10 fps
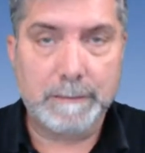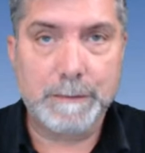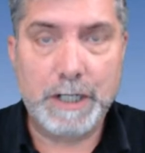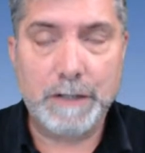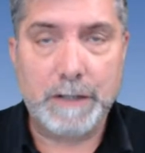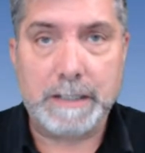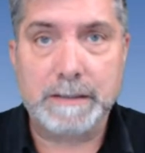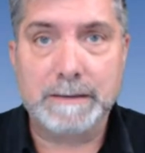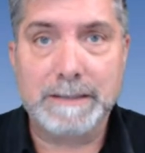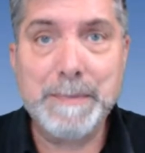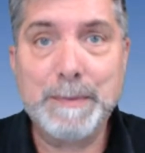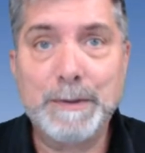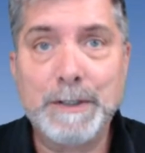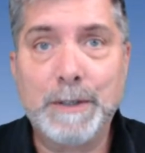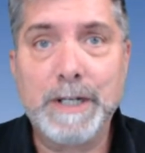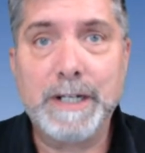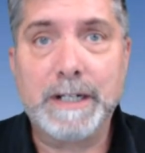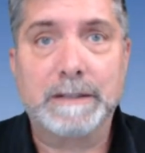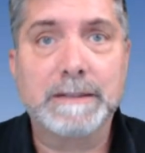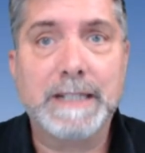Share this. Let people know we're
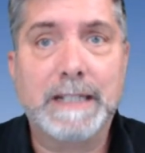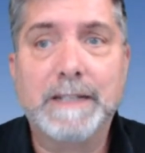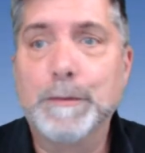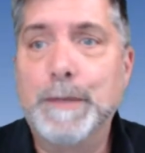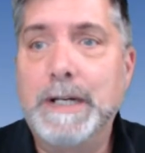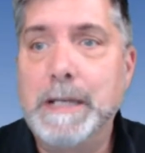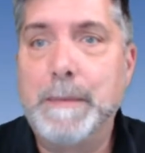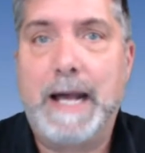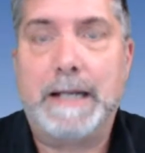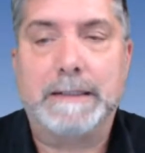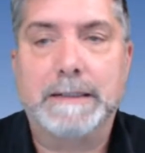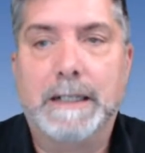here. Tell everybody about it.